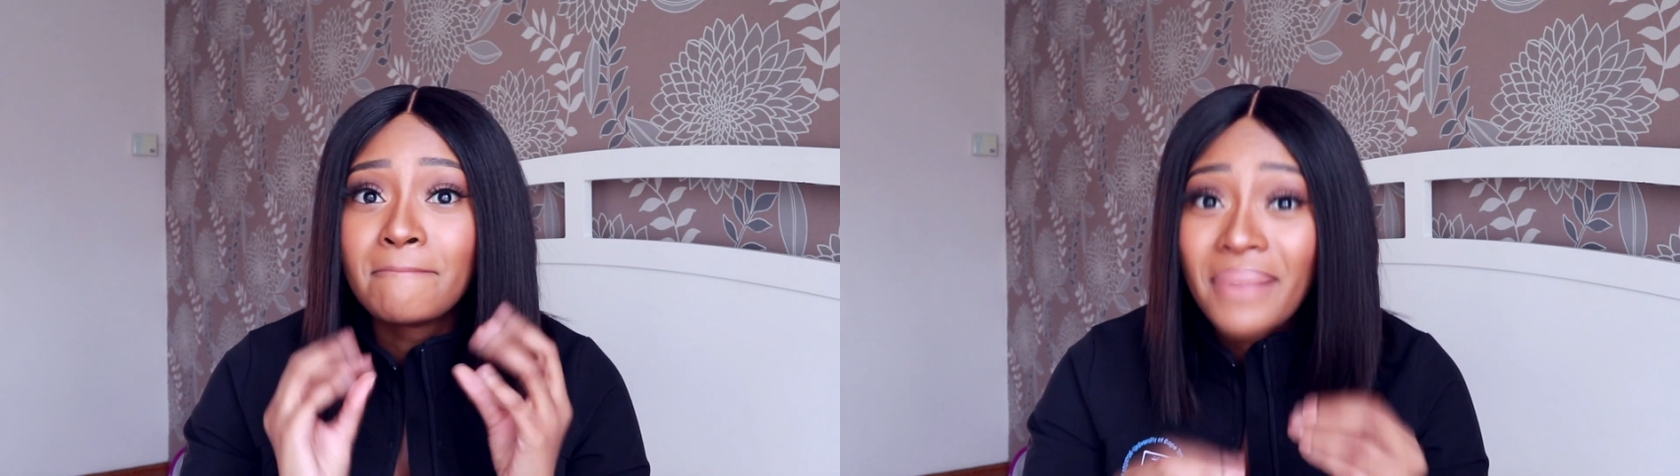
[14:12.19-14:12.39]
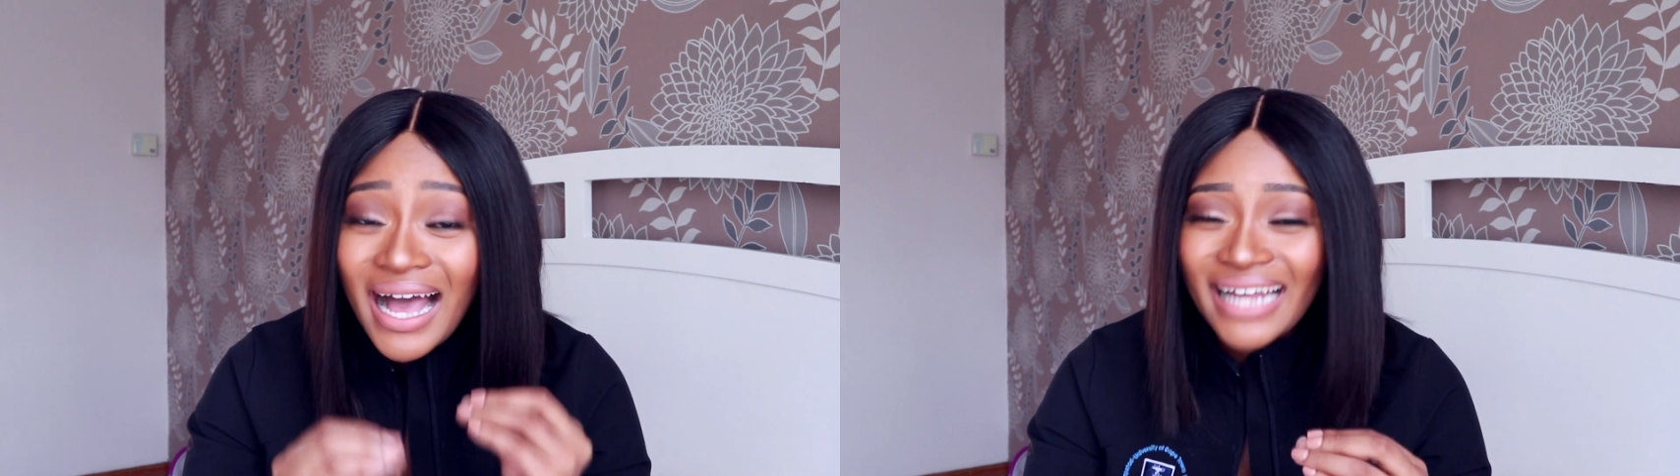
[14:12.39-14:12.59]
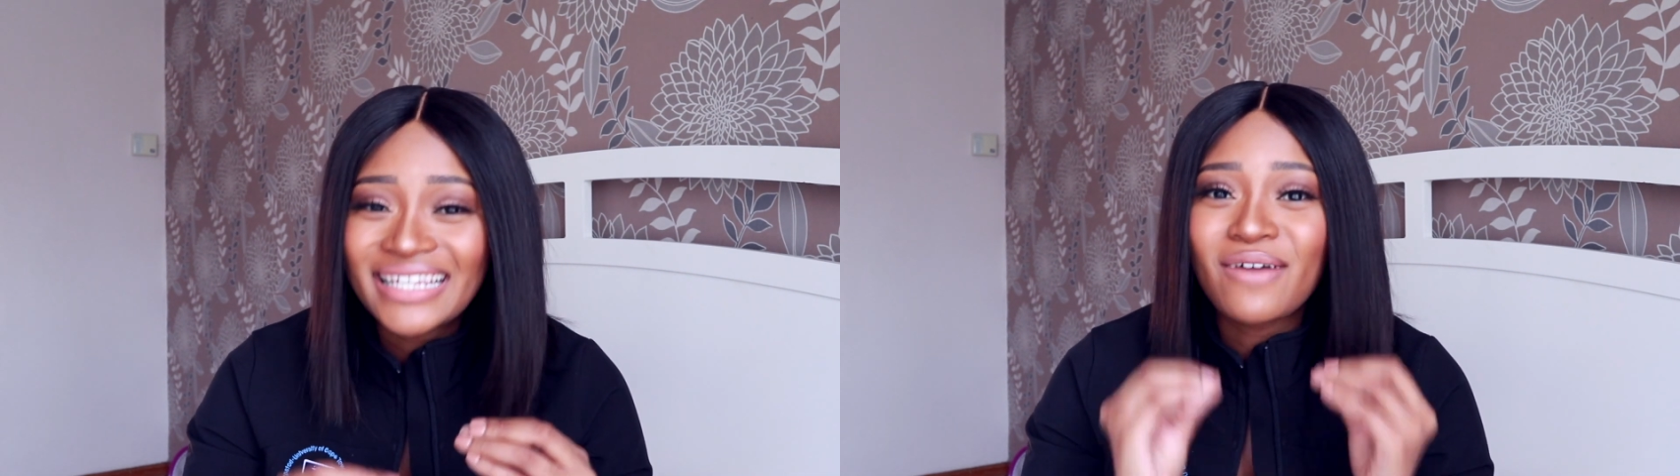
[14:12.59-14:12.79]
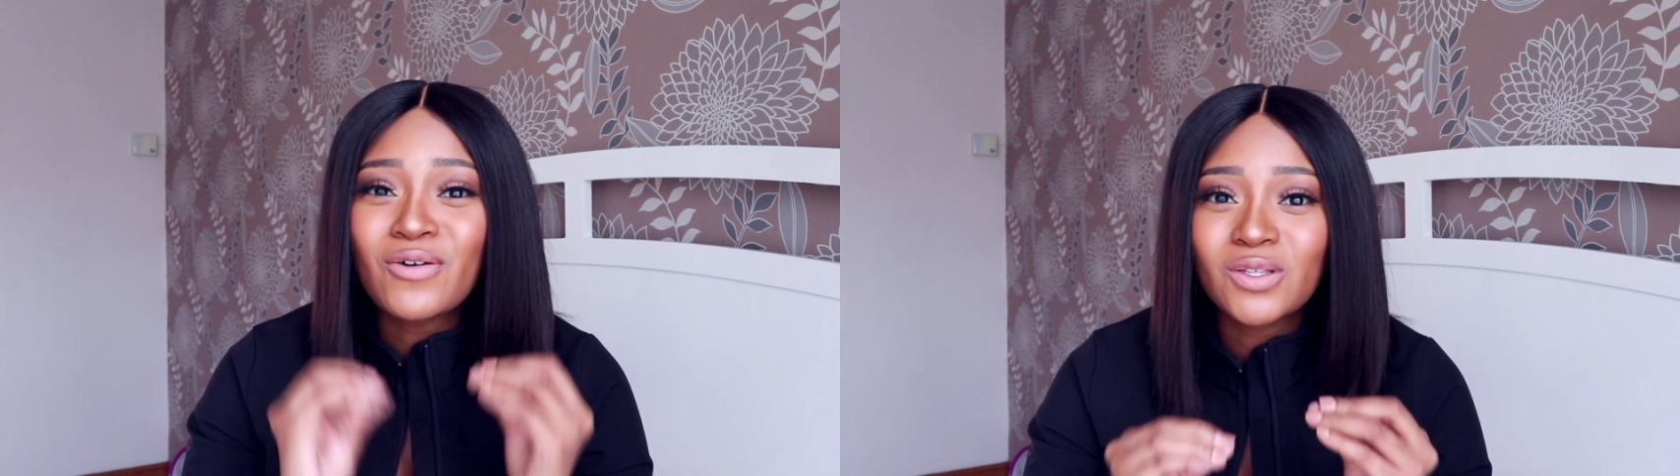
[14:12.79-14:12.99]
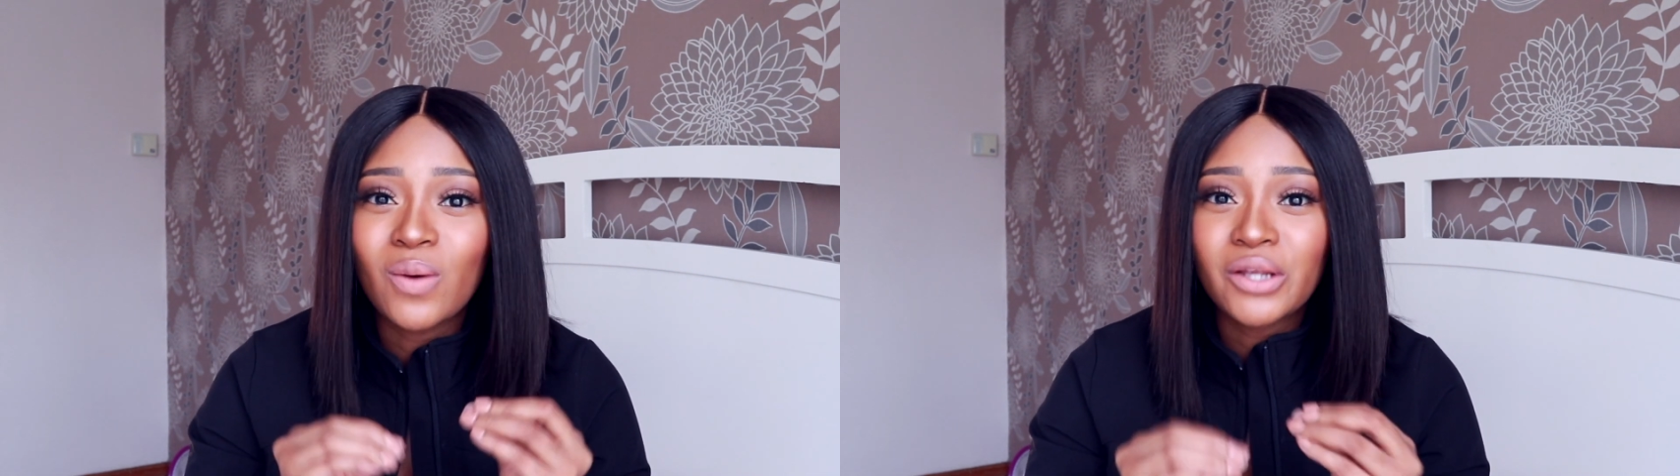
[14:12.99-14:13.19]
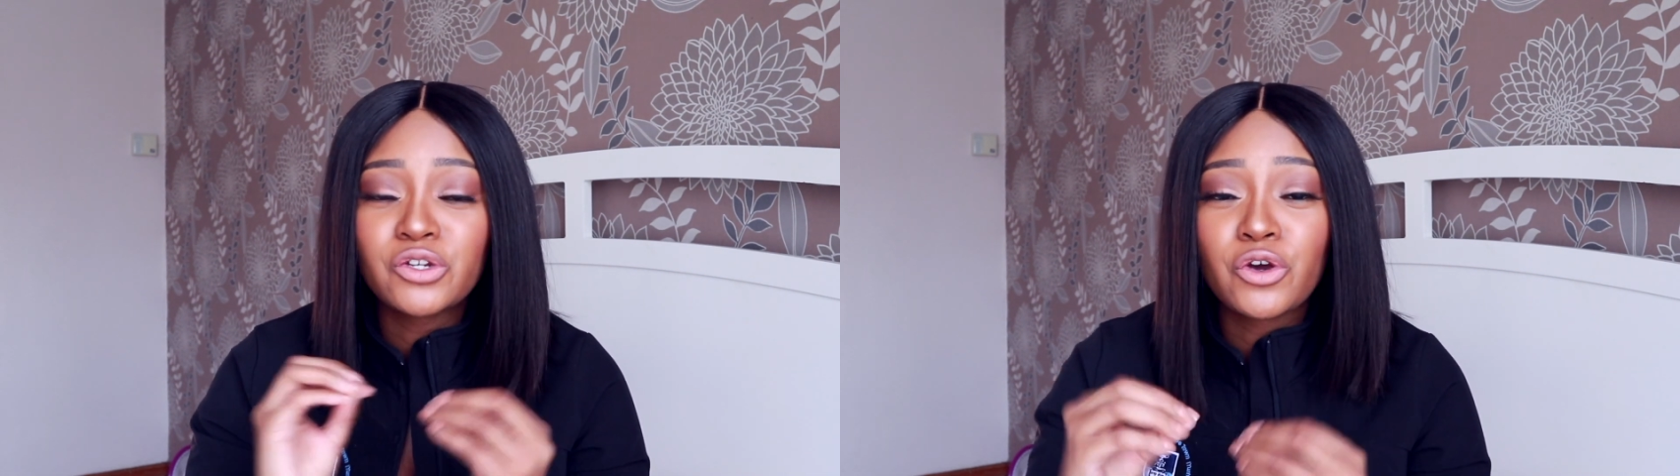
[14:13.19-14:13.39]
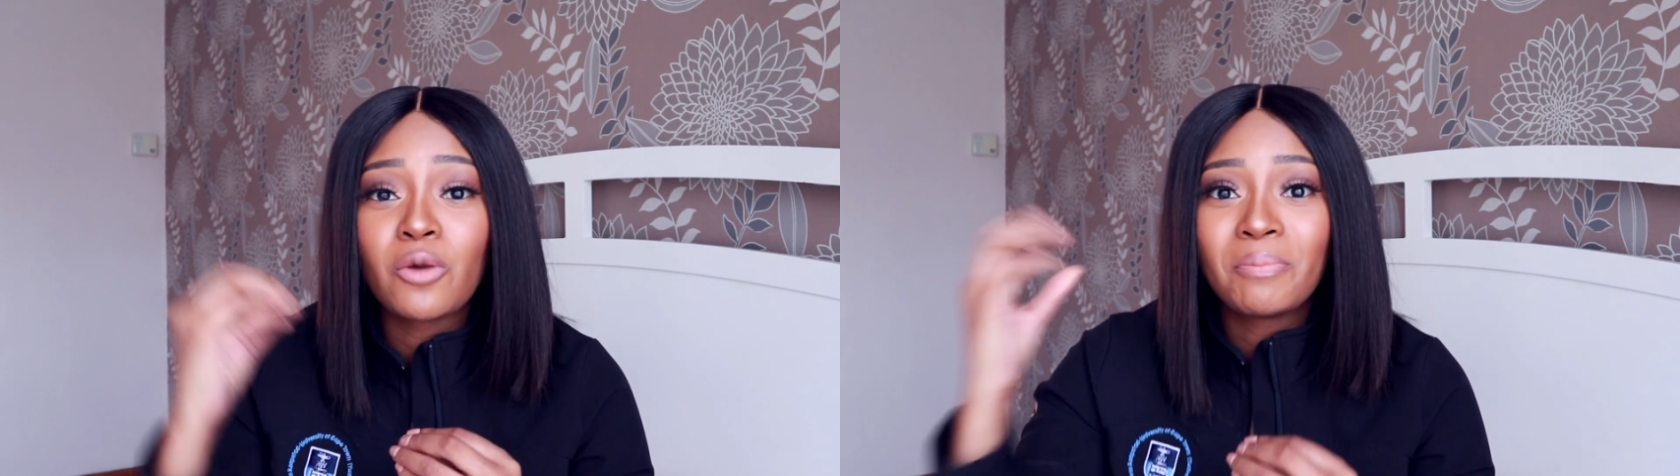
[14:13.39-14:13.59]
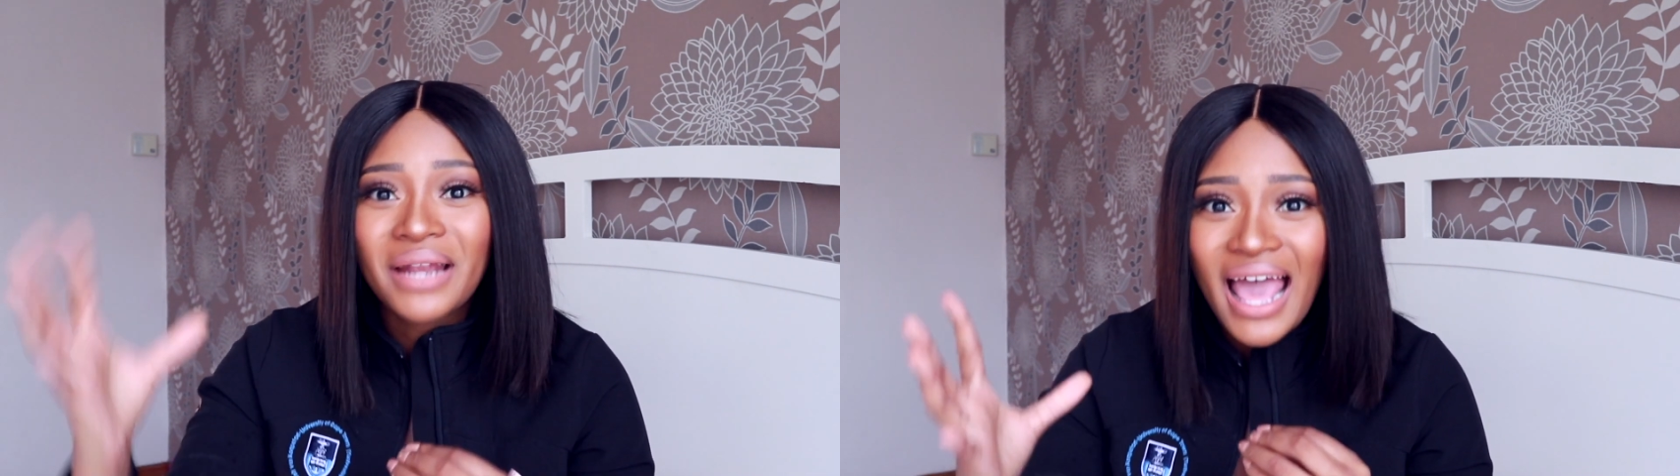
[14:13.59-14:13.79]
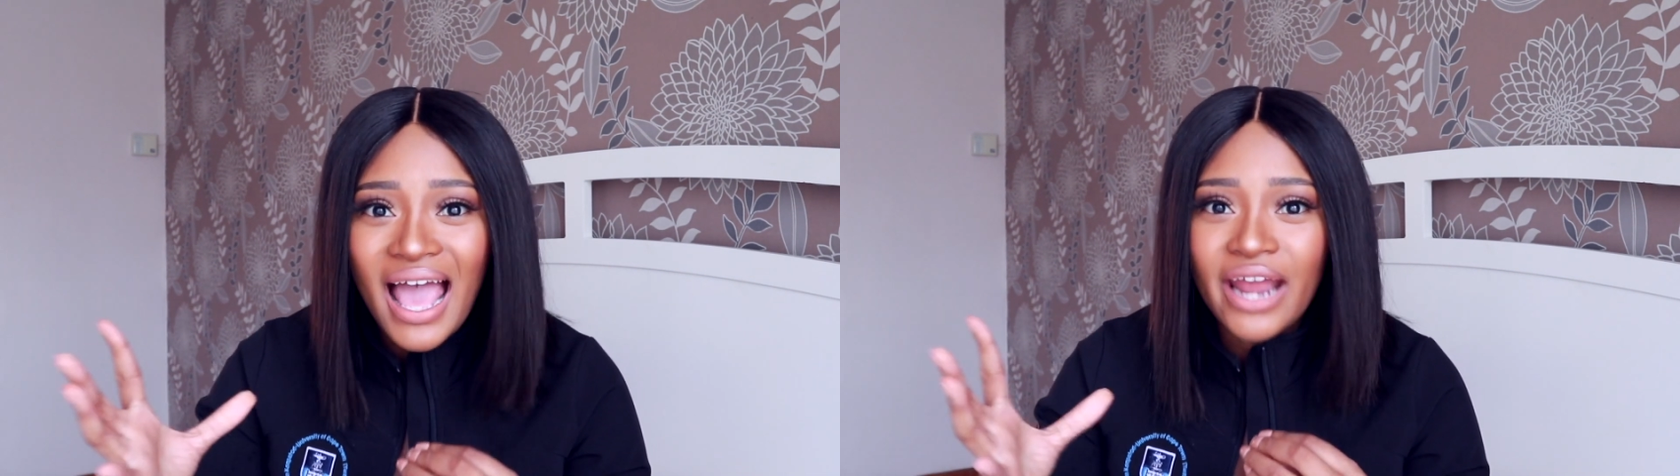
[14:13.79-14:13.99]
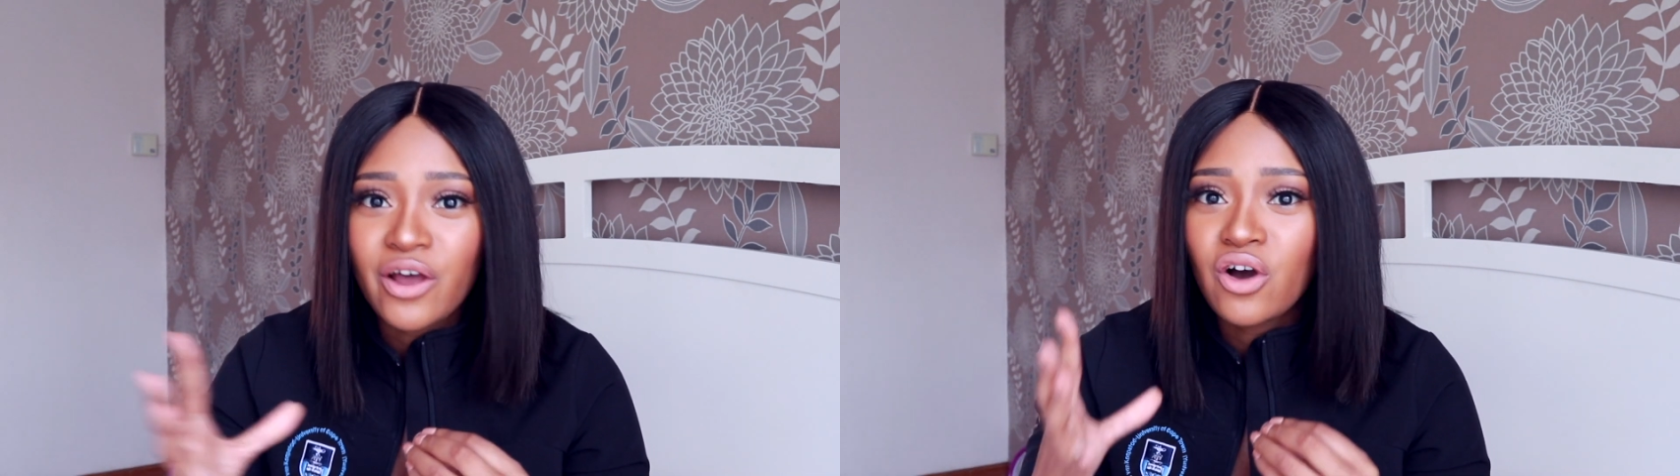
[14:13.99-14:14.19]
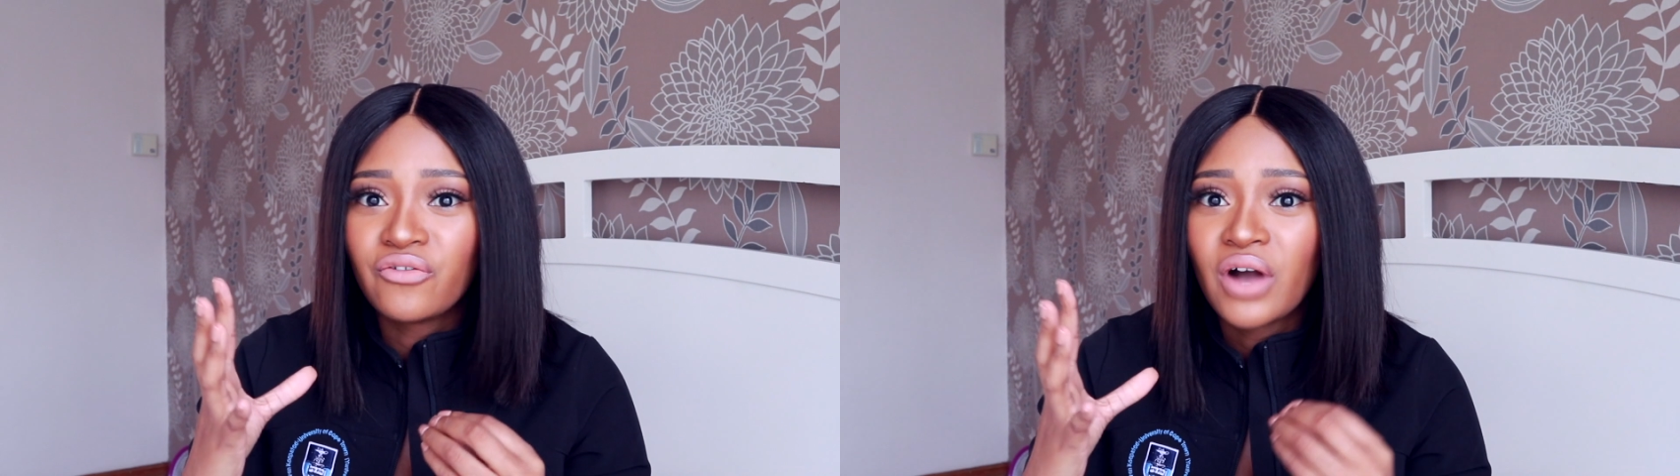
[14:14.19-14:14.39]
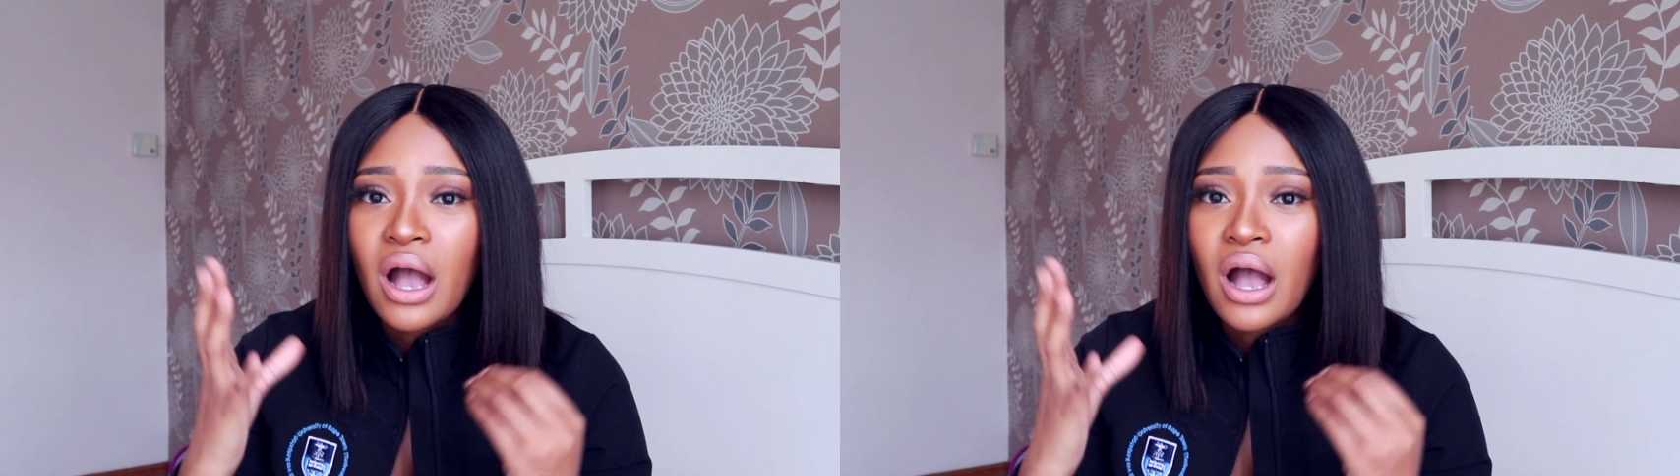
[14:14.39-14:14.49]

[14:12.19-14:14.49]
but they also want to know your plan of